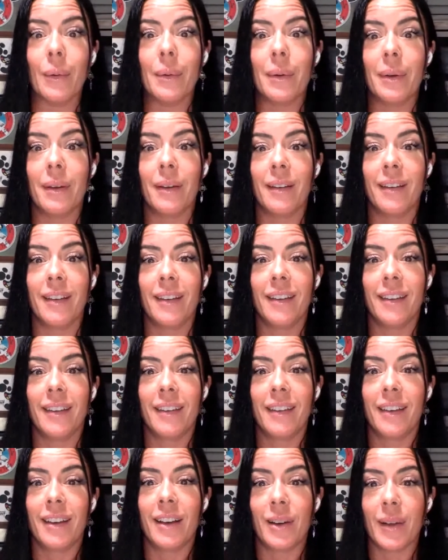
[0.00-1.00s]
right now.
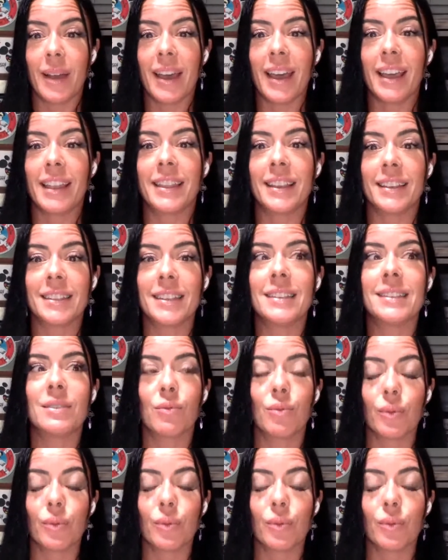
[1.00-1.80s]
Okay.